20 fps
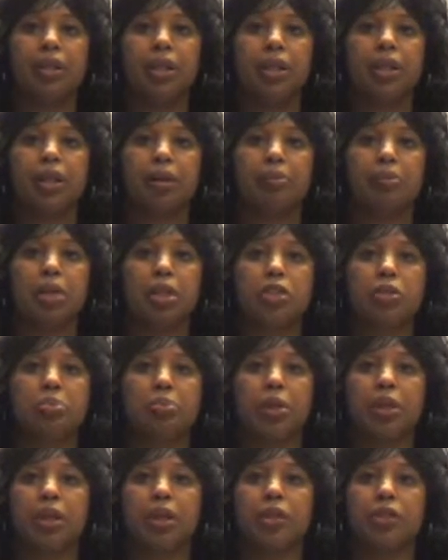They are much
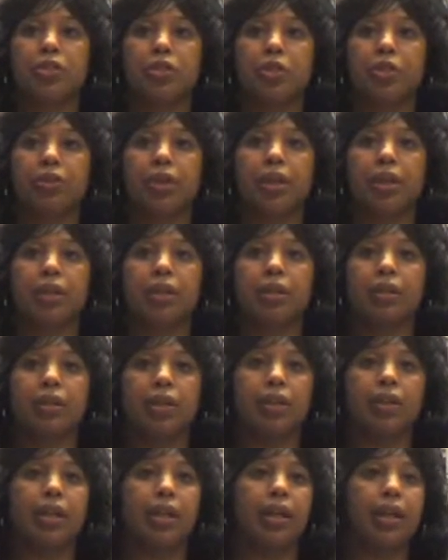more integrated
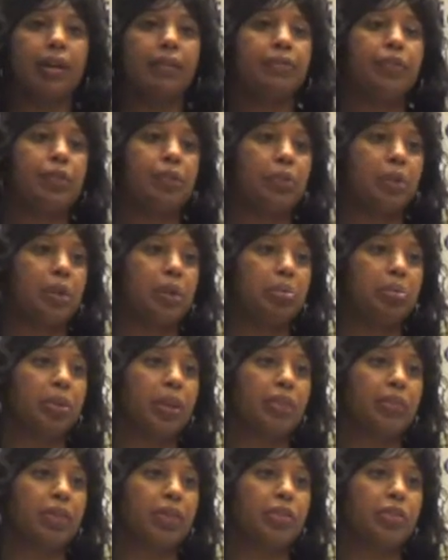than they ever were
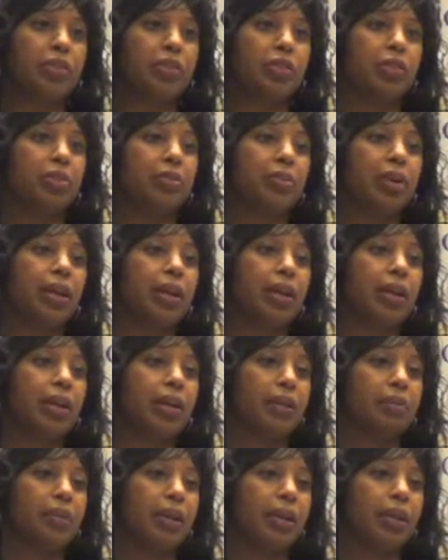previous to my
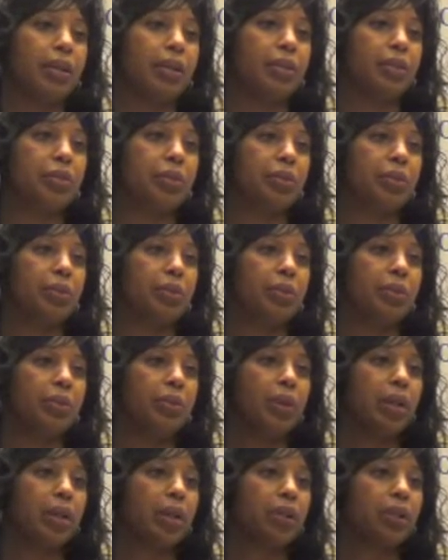coming in
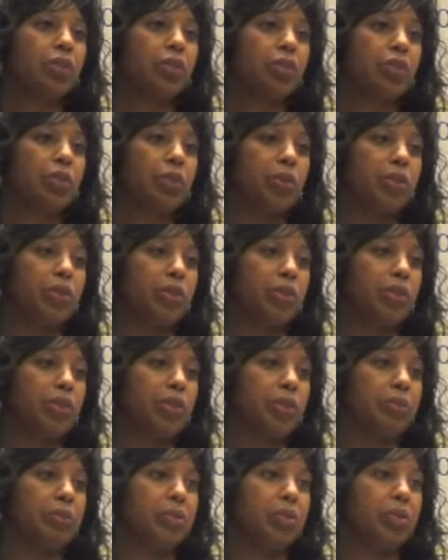through the school
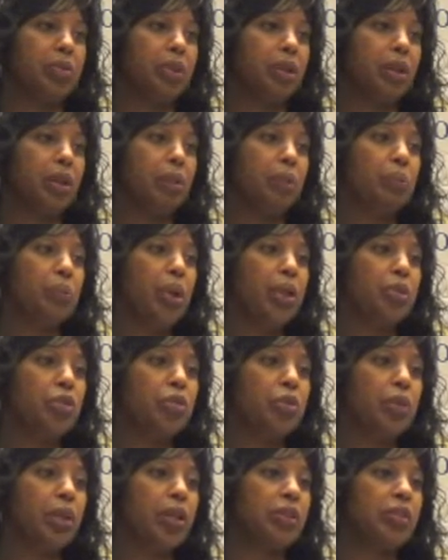systems, when
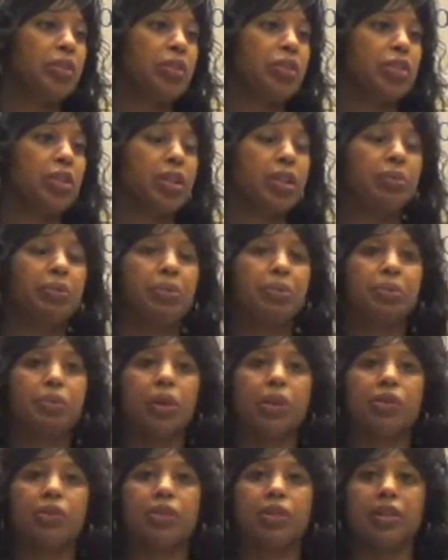transition
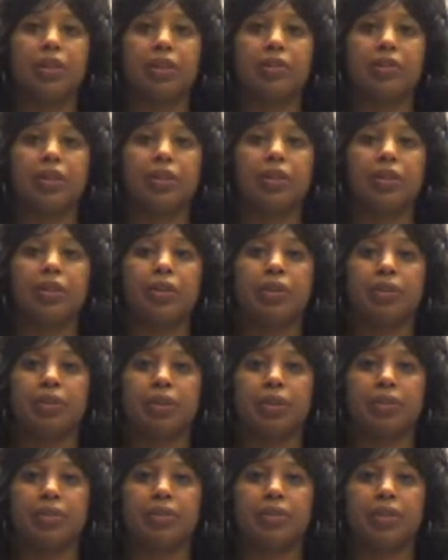wasn't even
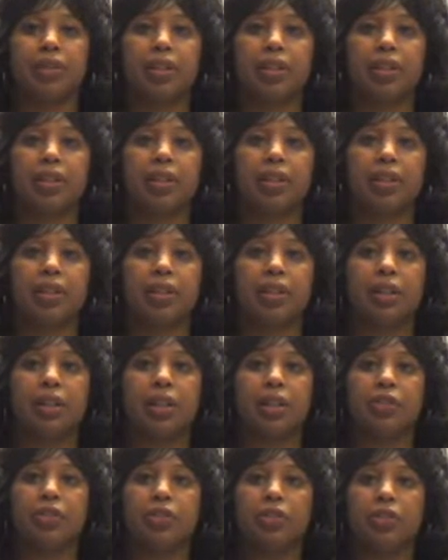heard of
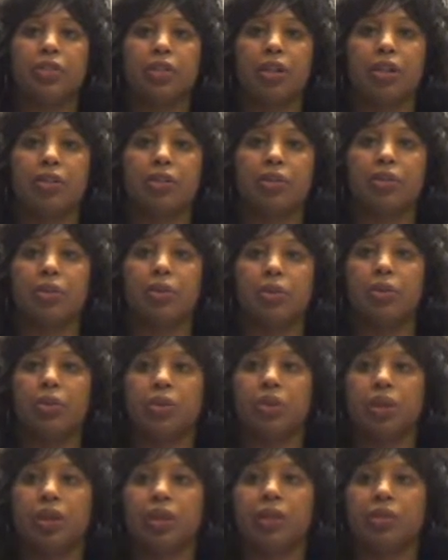and discussed or
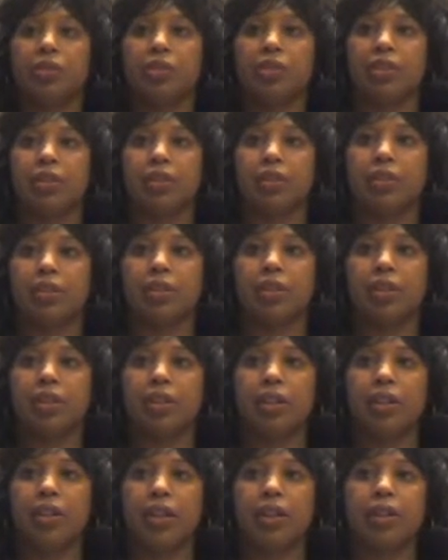more considered,
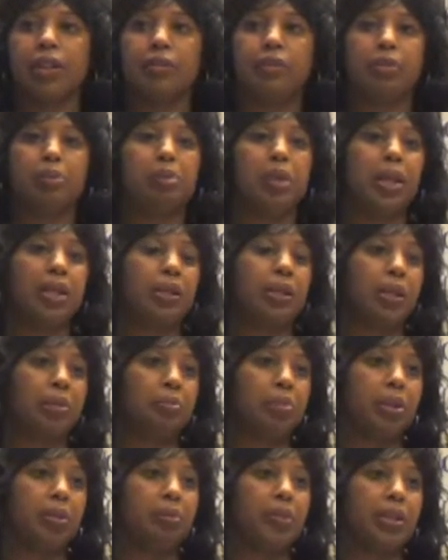and never mind
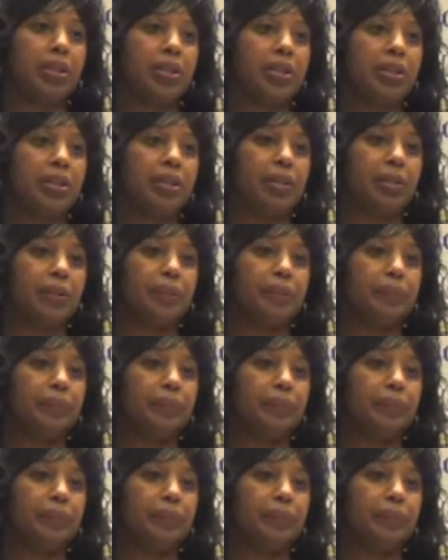implemented.